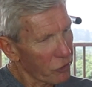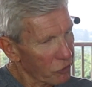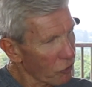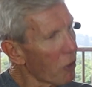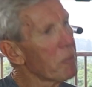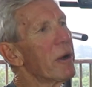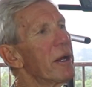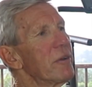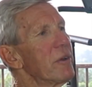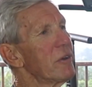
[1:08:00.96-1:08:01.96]
year's
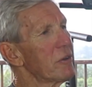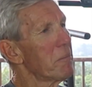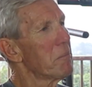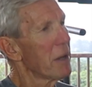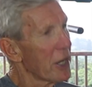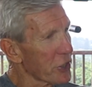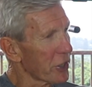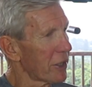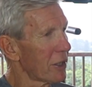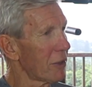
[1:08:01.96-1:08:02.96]
Comrades is a measure